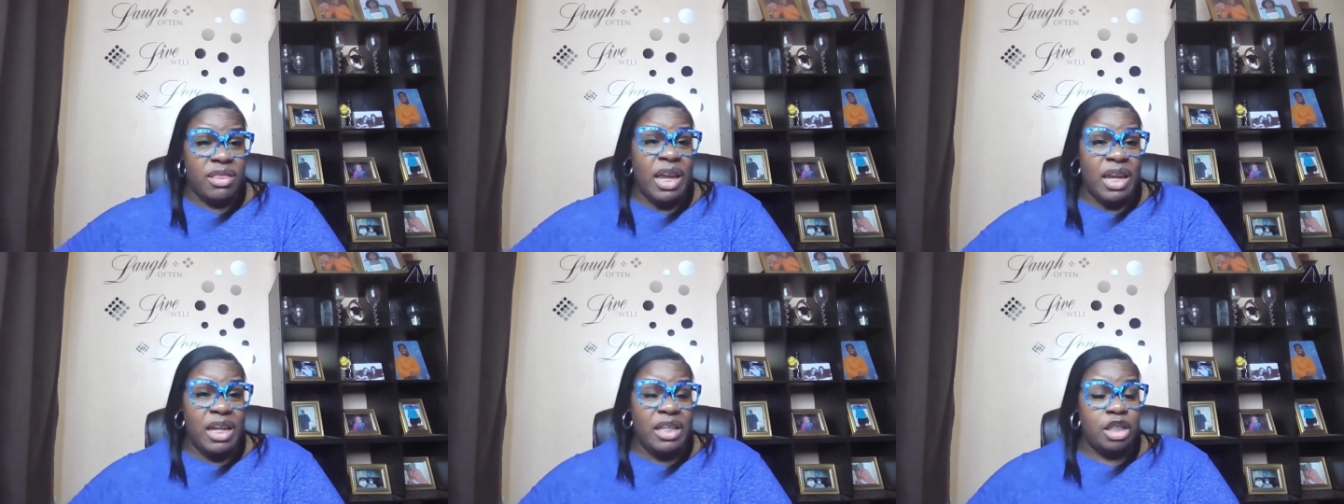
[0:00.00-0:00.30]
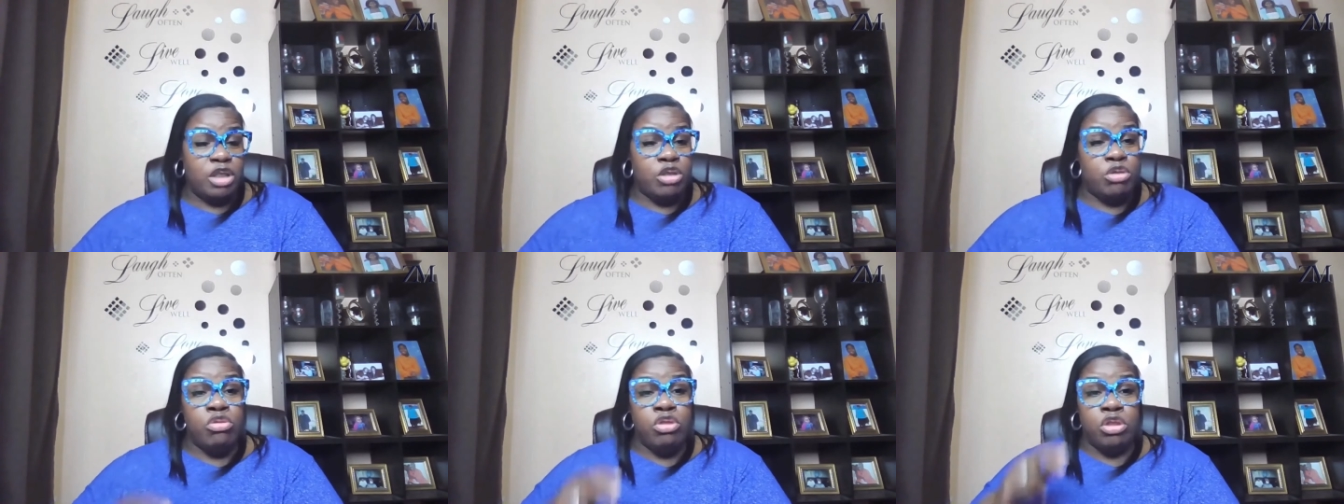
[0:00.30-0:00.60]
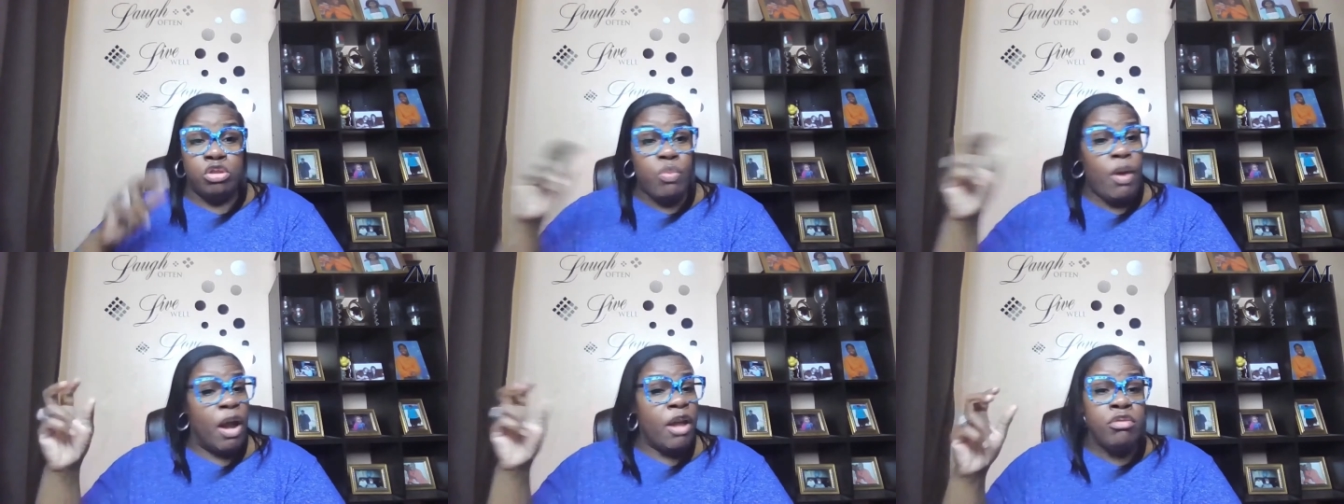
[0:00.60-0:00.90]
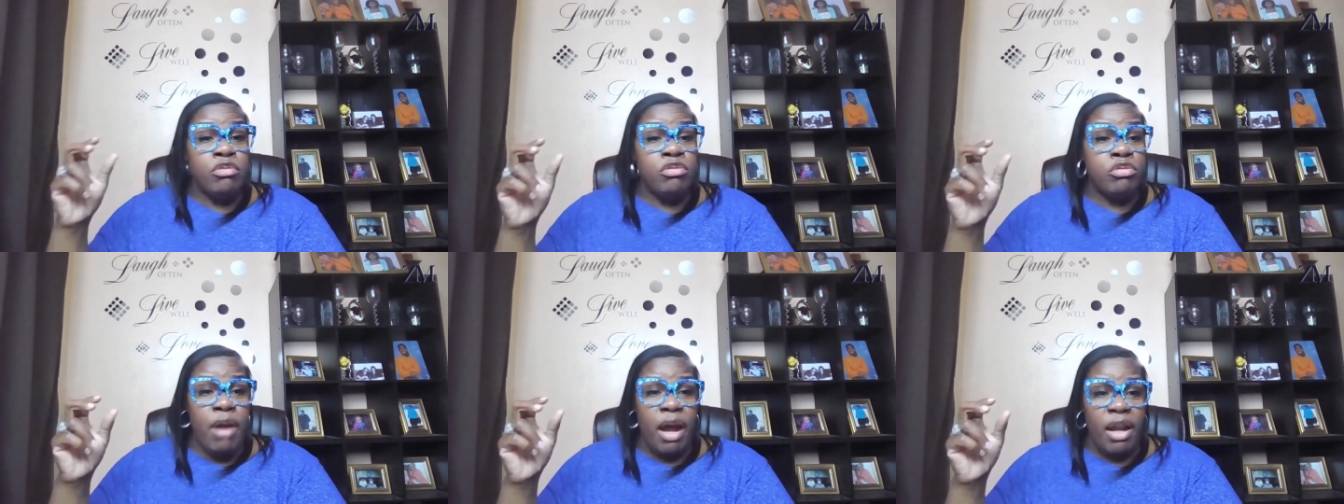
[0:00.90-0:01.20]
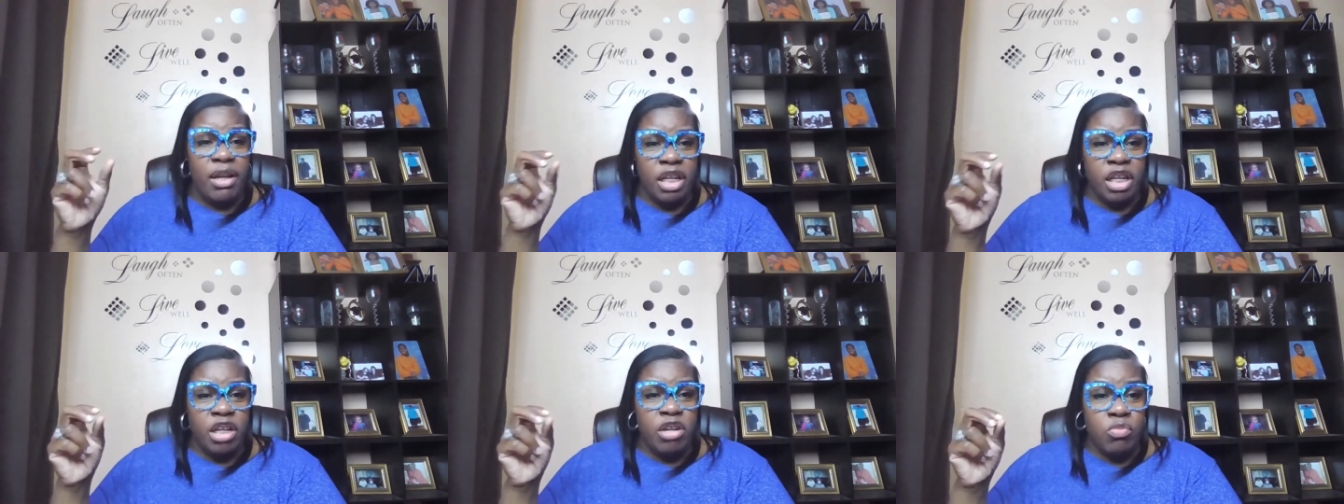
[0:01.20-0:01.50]
thing that you swear you're
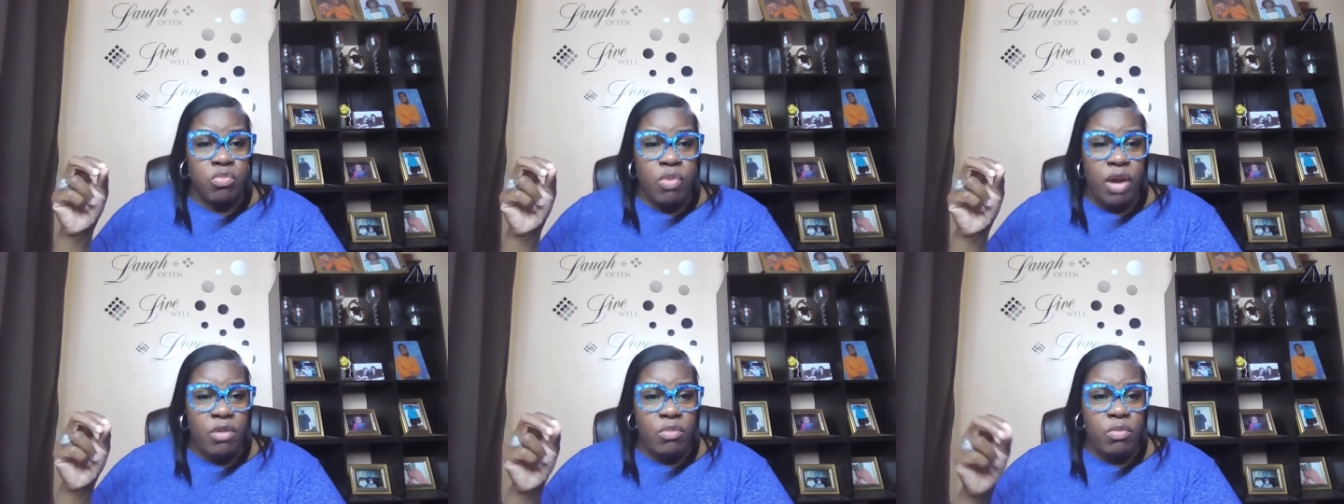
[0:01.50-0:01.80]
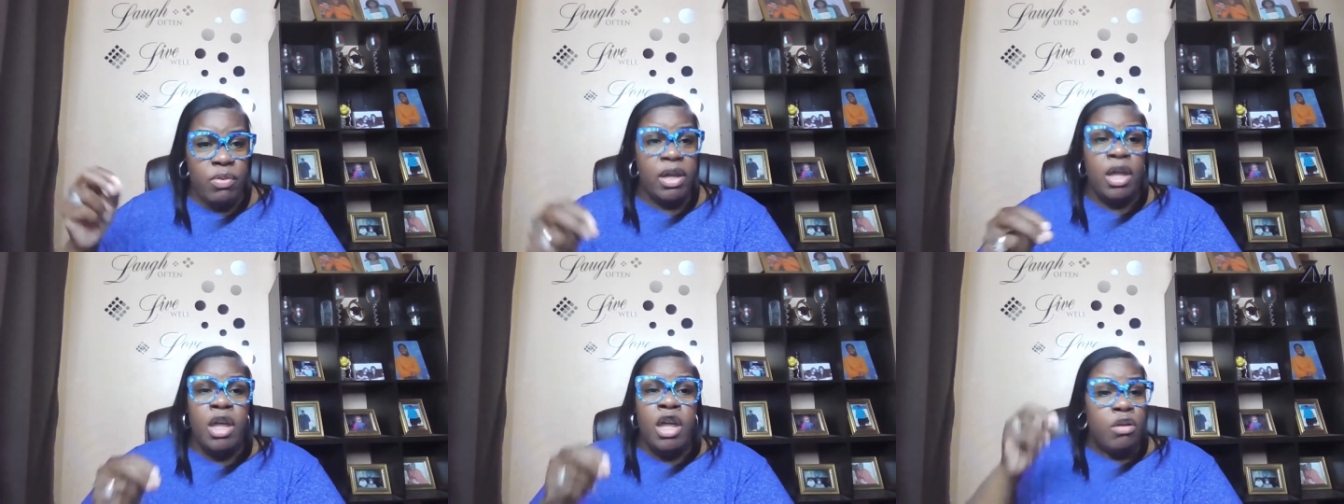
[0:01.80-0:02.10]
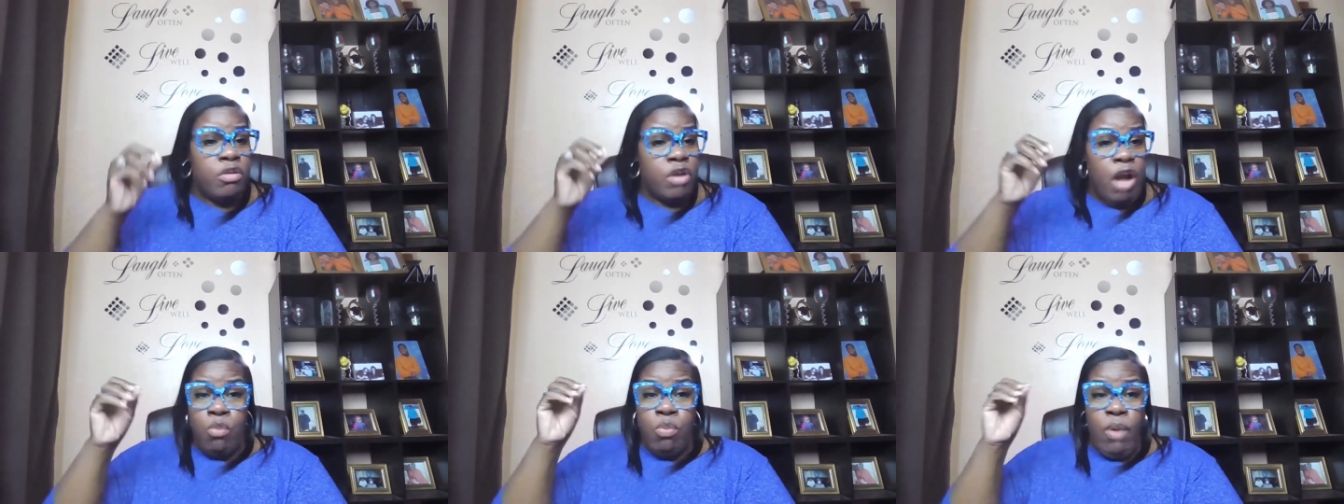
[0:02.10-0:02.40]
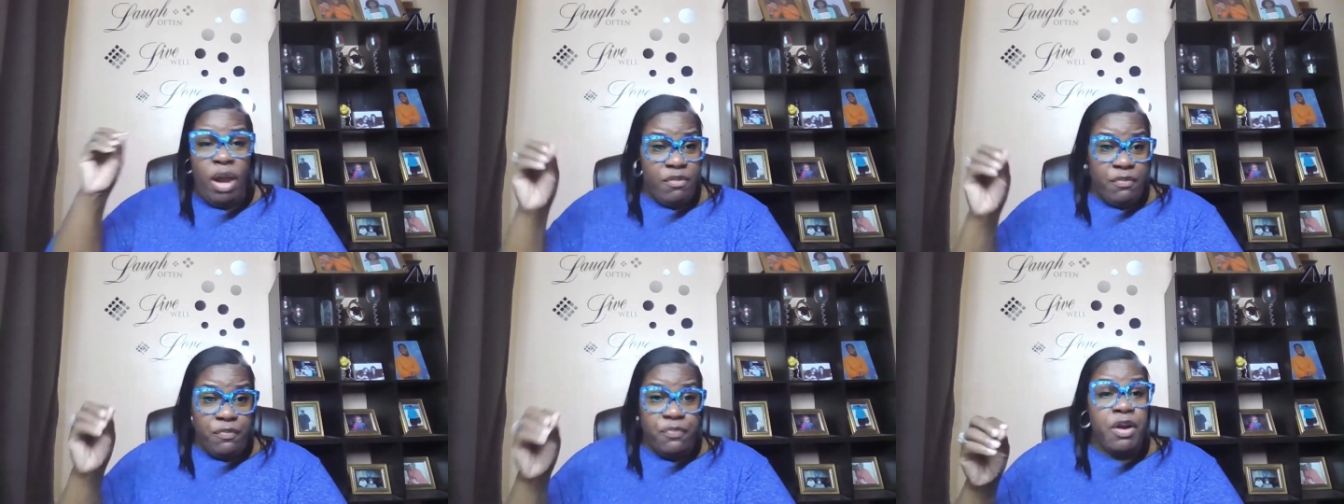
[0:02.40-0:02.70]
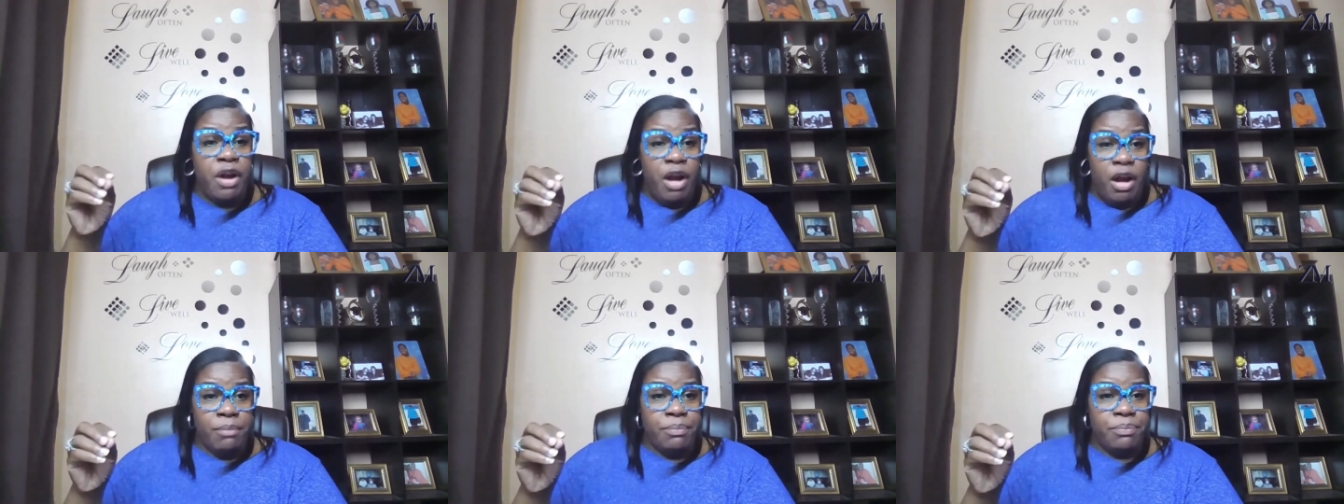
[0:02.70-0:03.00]
trying to get away with away
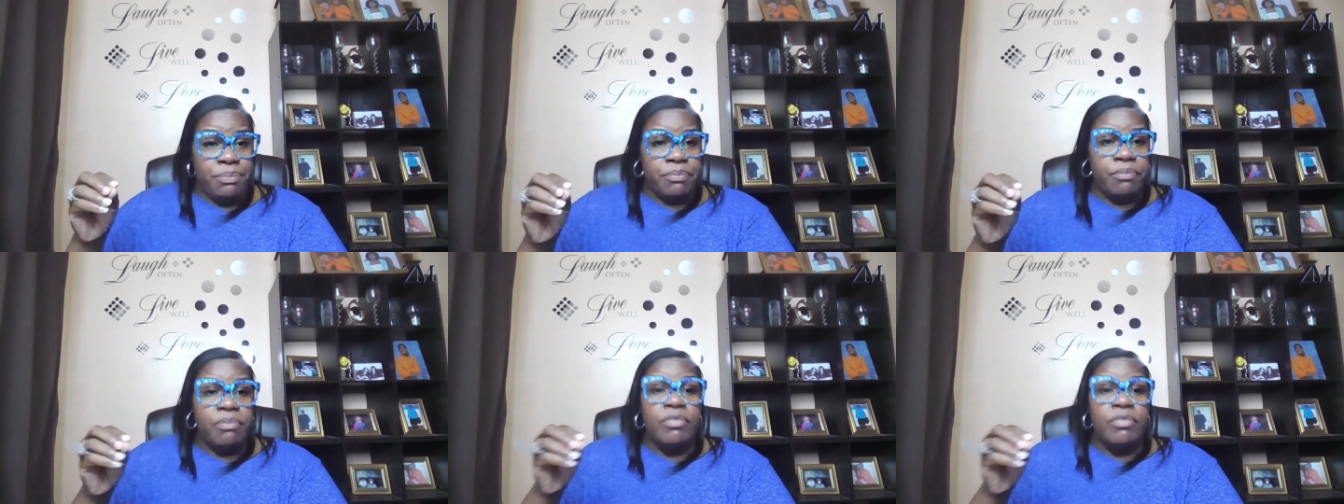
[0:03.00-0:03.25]
from